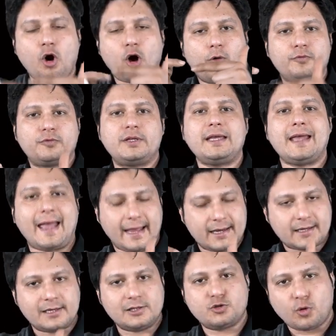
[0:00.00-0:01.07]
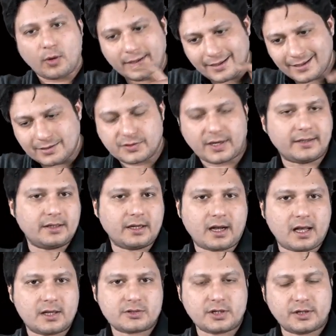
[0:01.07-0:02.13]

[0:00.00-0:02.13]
of the ankle joint inside the cast.